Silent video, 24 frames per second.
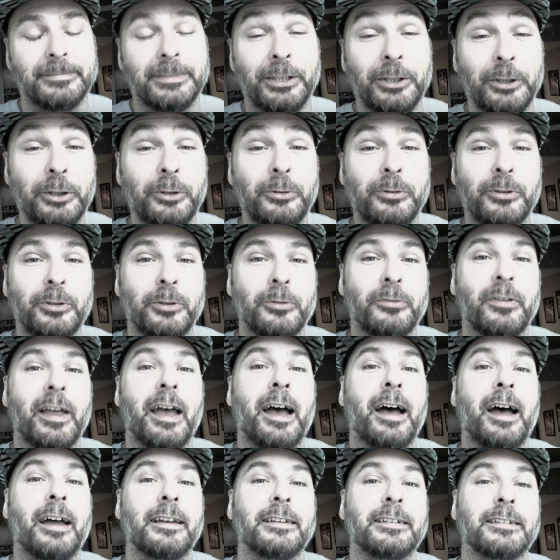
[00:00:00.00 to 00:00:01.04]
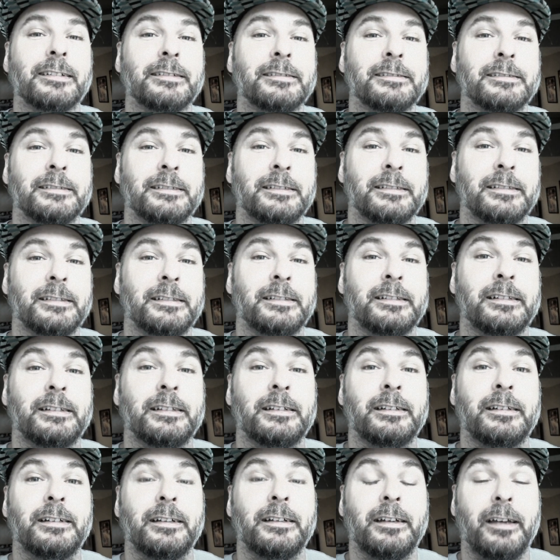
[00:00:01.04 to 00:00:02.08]
You do that
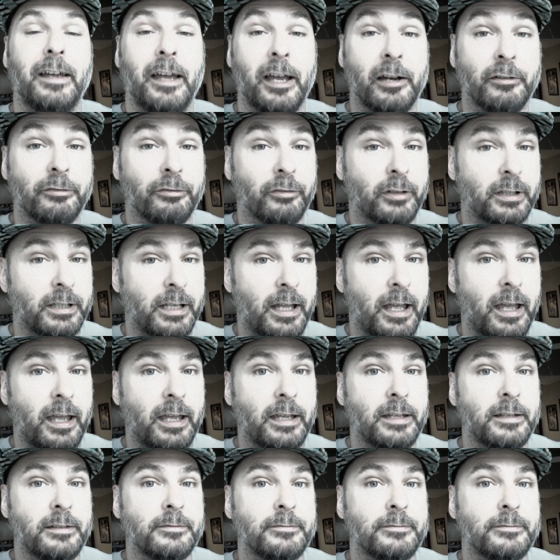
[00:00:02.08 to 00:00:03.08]
every day.